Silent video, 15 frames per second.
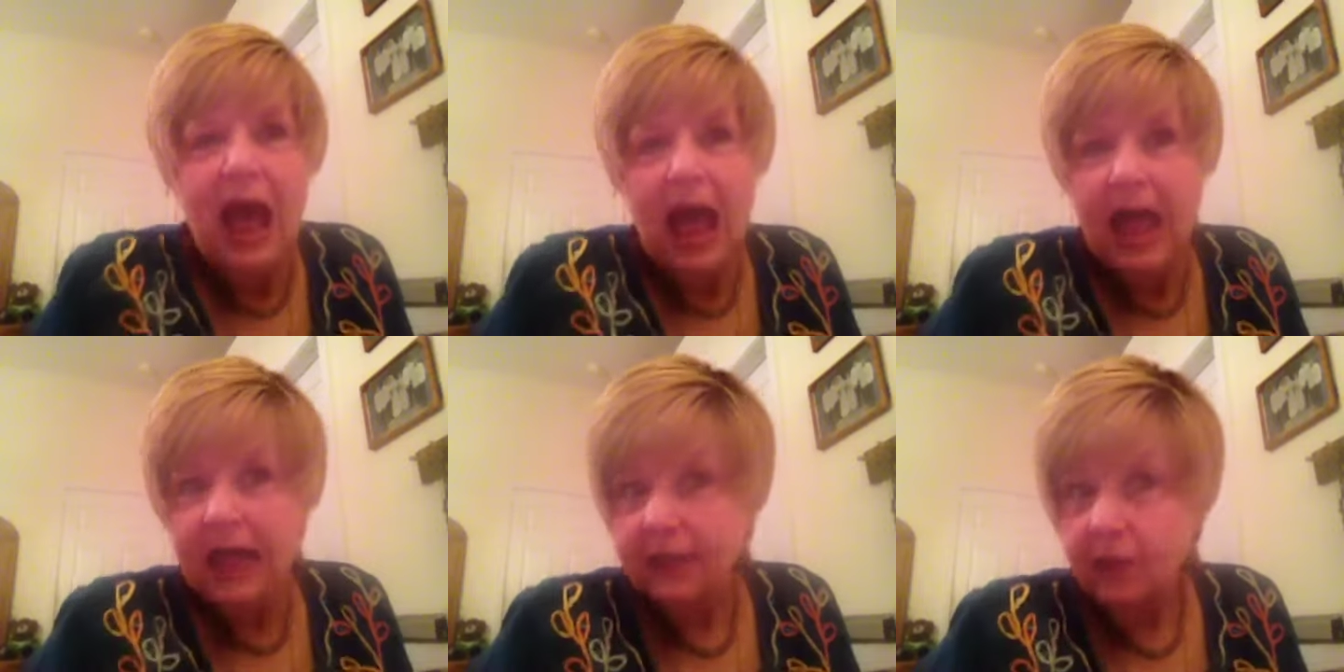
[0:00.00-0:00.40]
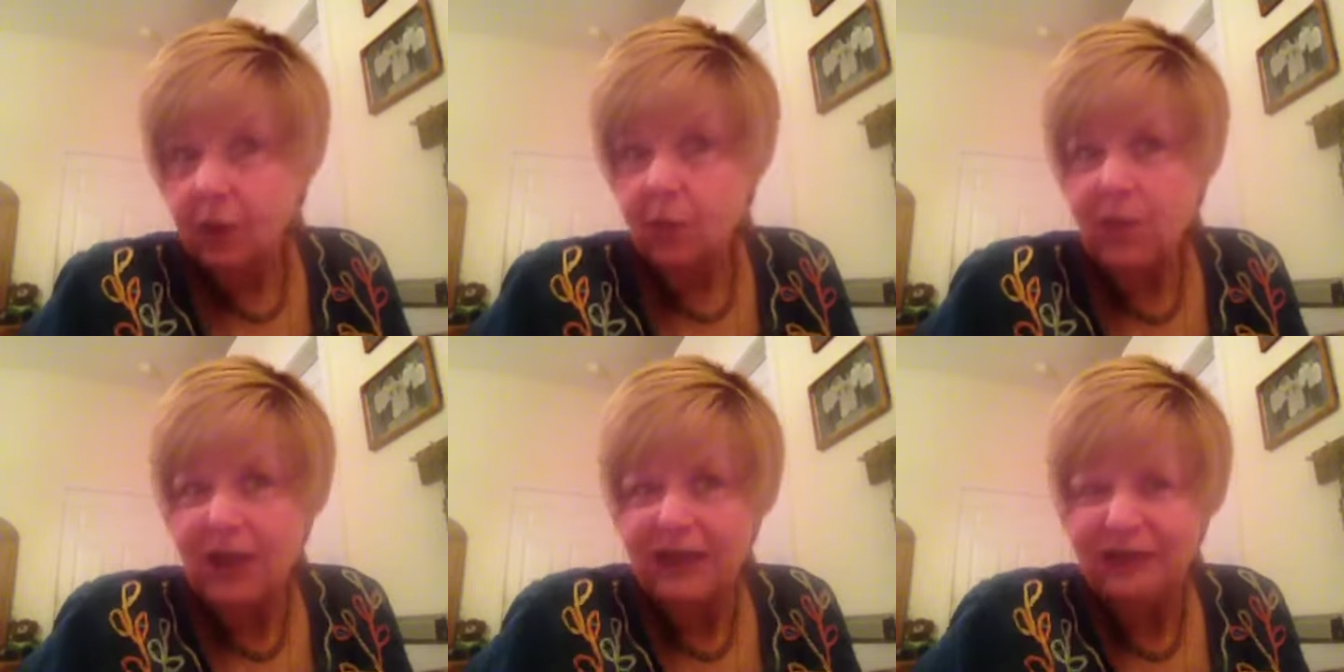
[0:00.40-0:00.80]

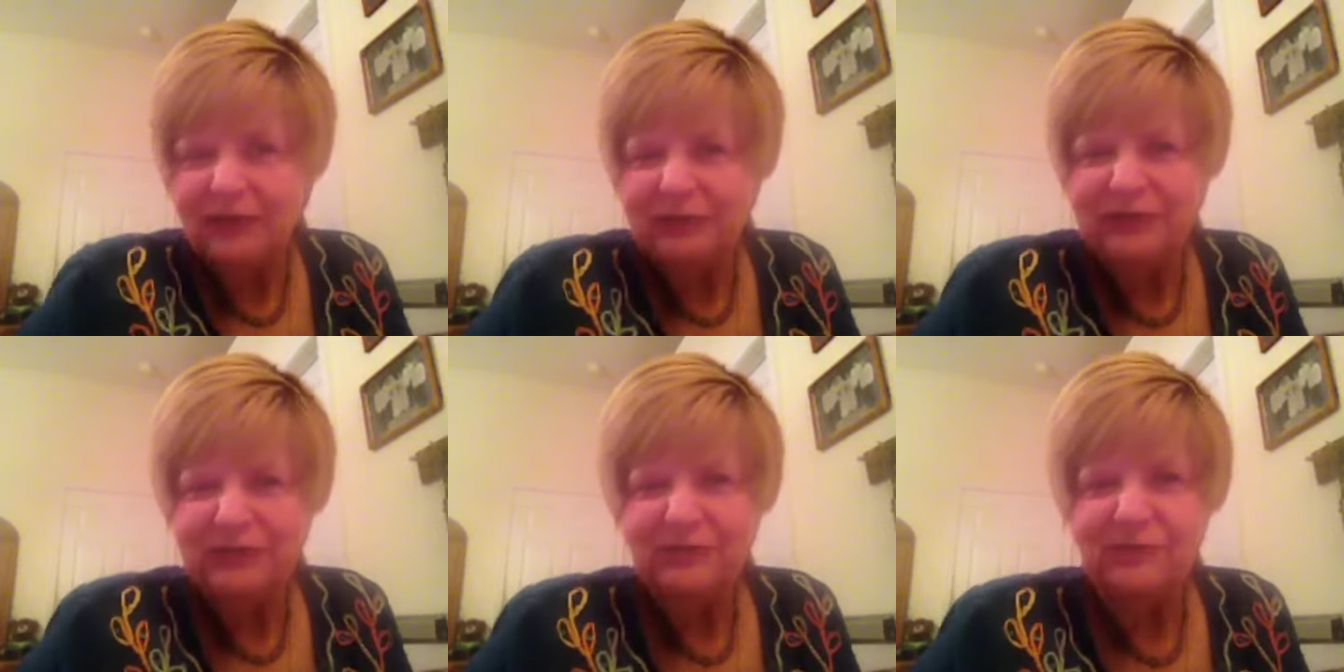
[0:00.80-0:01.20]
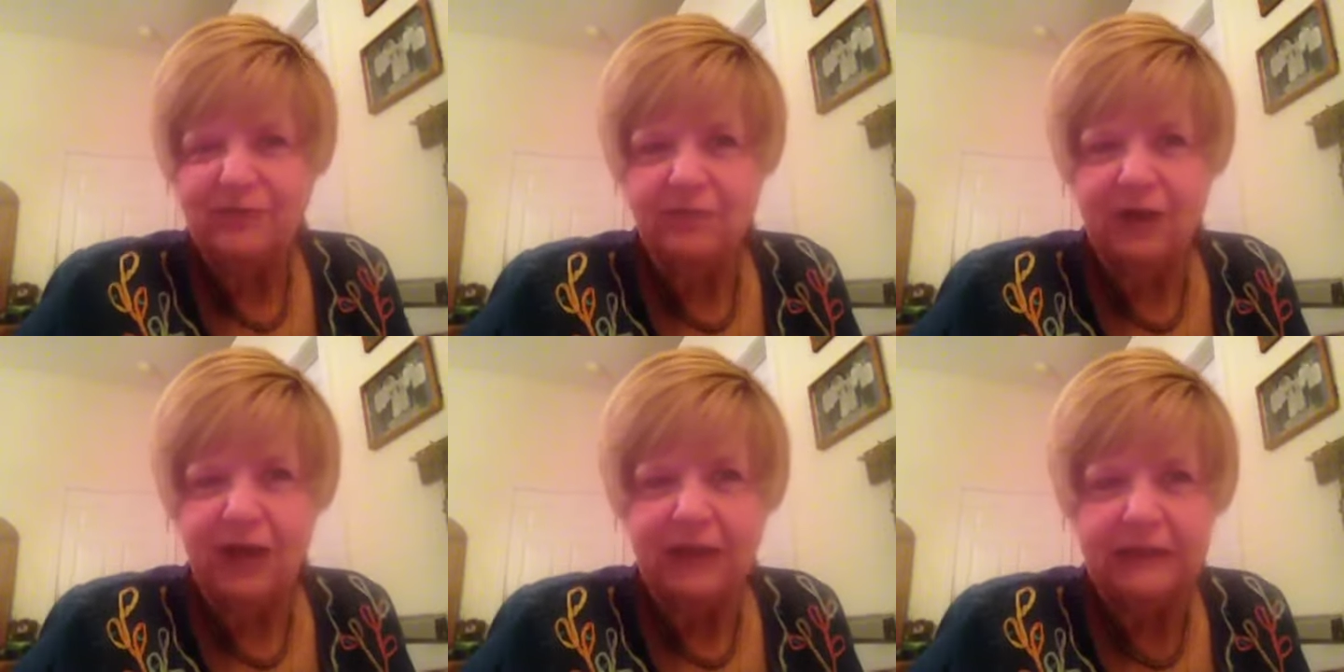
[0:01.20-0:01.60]
Hello, my YouTube
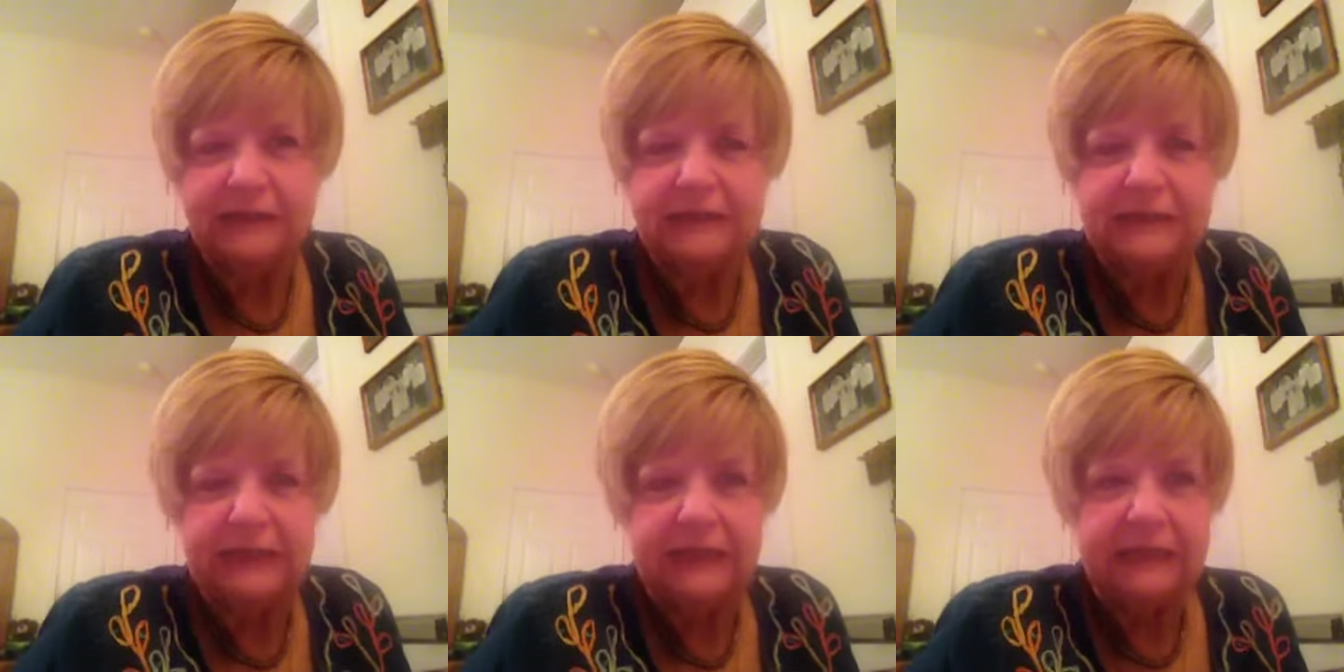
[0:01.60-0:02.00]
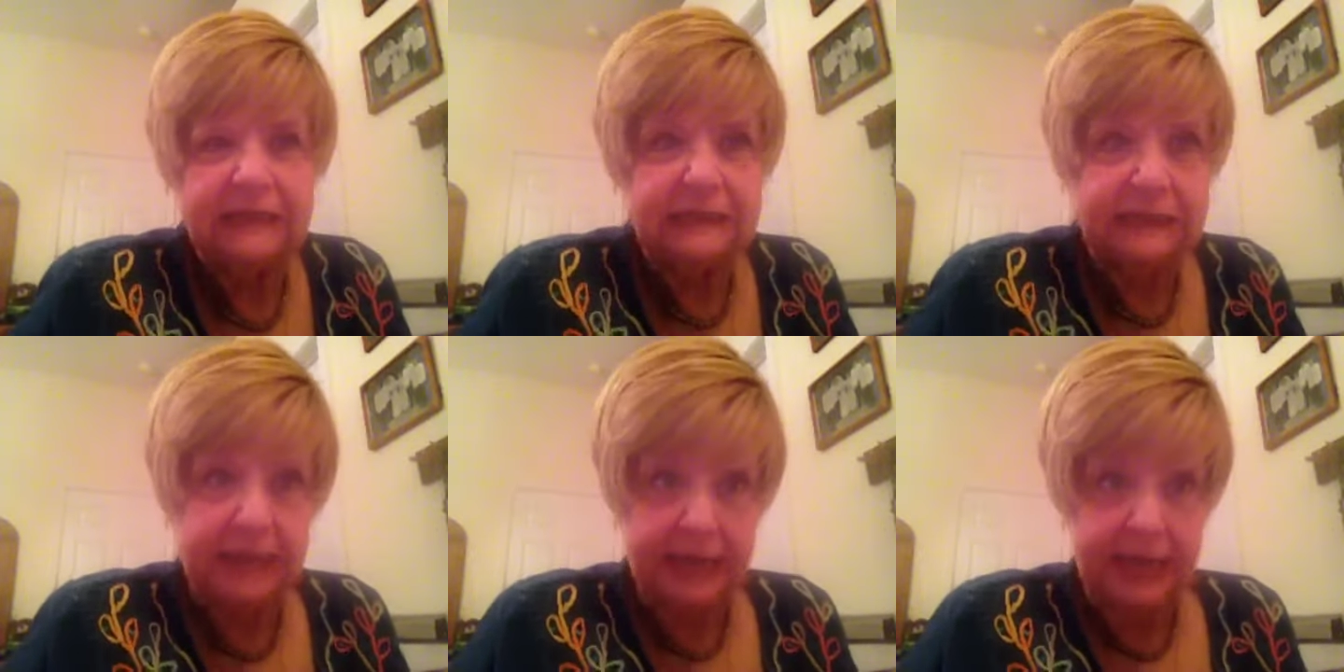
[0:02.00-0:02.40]
friends.
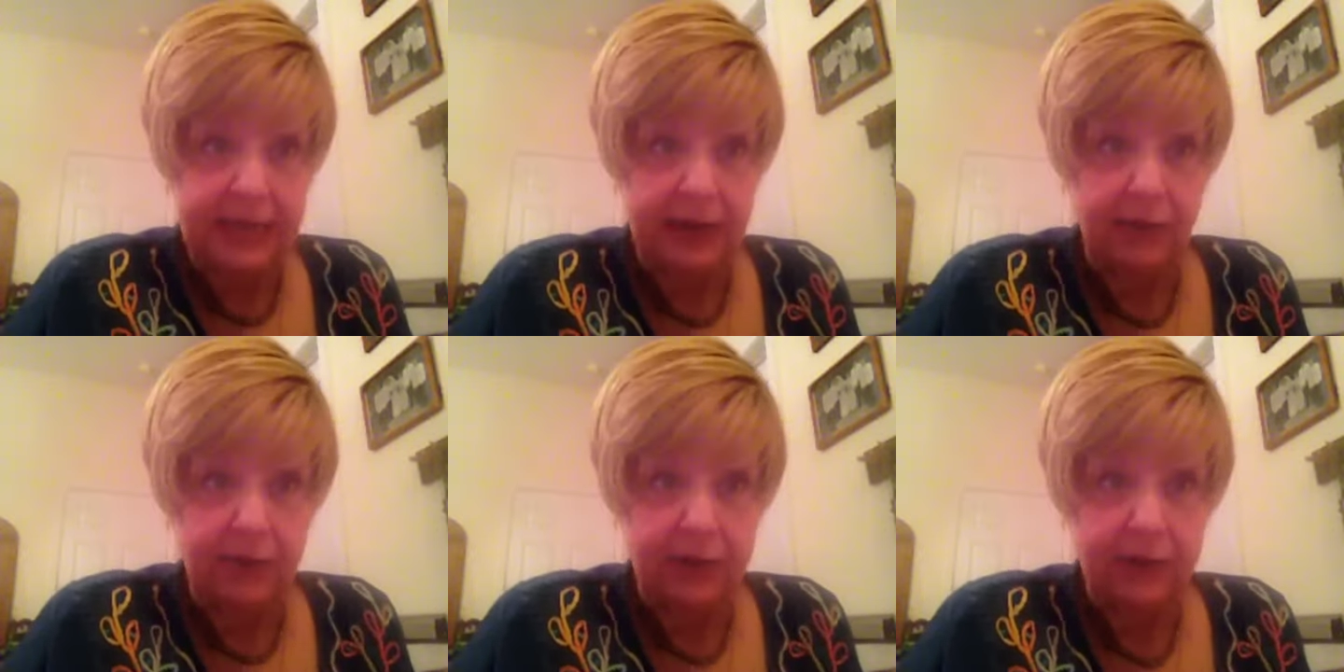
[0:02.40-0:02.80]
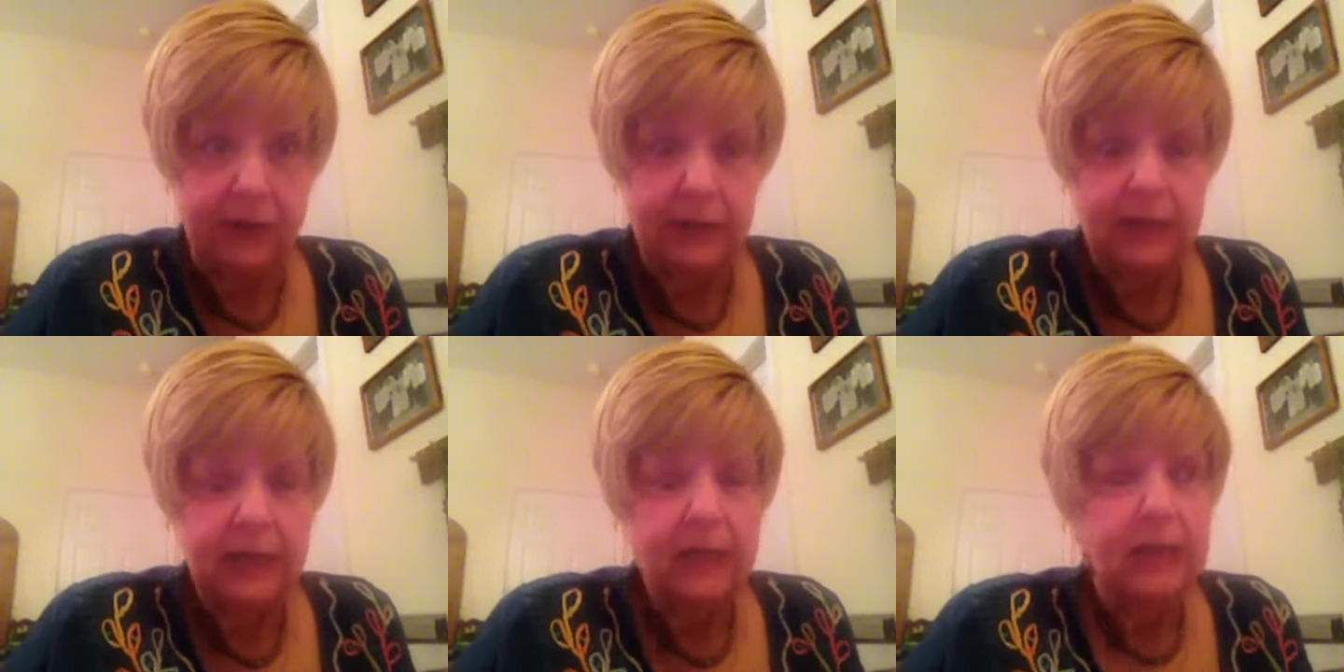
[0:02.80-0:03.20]
It's Karen.